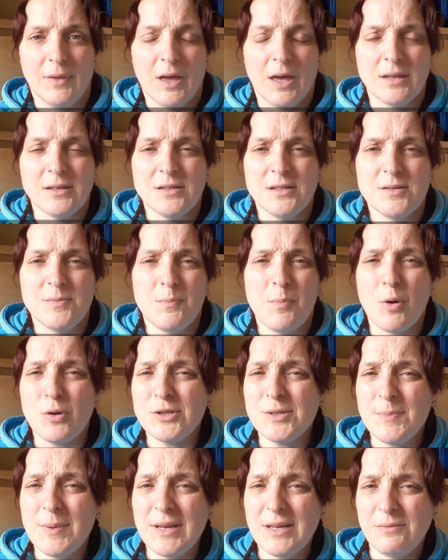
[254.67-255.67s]
and
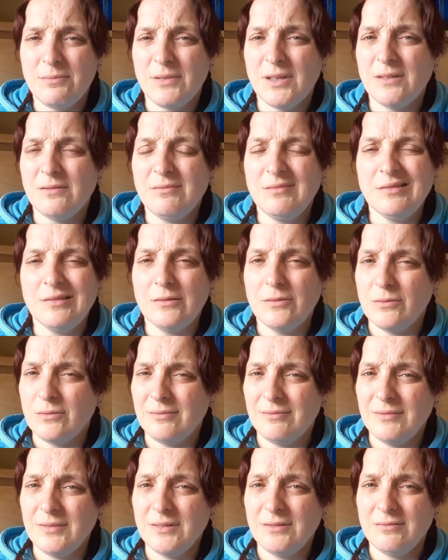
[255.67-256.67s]
possibly, you
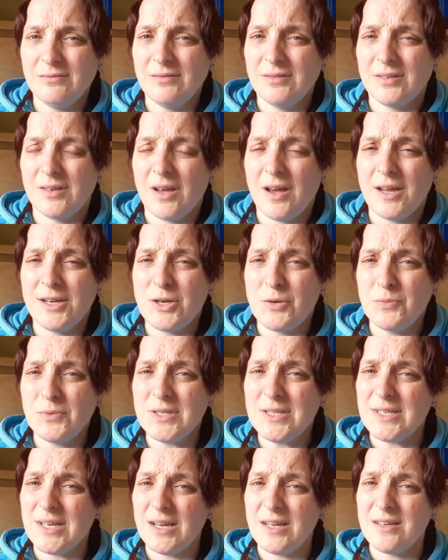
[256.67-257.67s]
know, I don't want
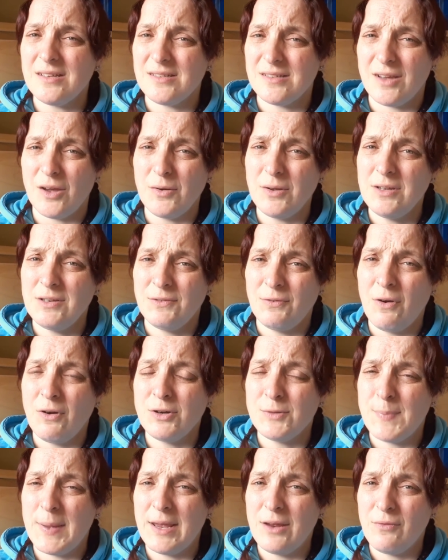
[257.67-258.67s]
to say it's going as
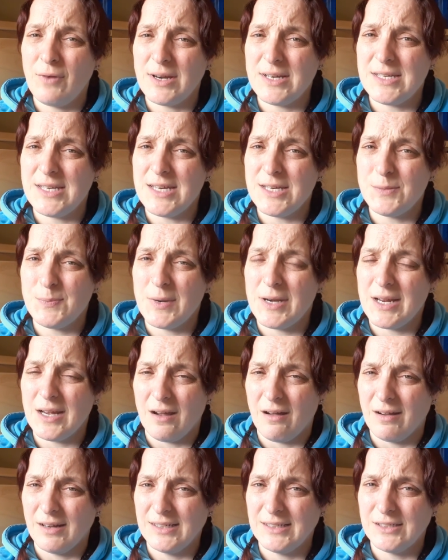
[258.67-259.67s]
far as being racist, but it
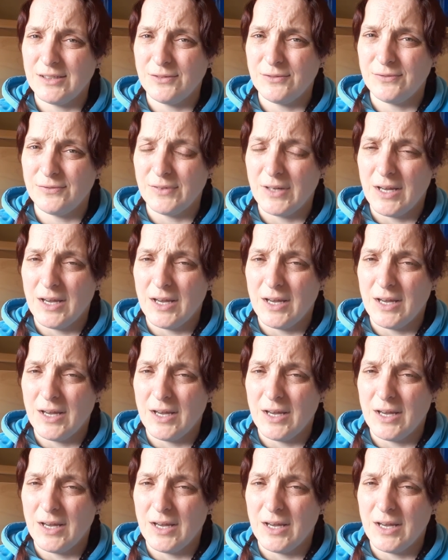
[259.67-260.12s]
kind of,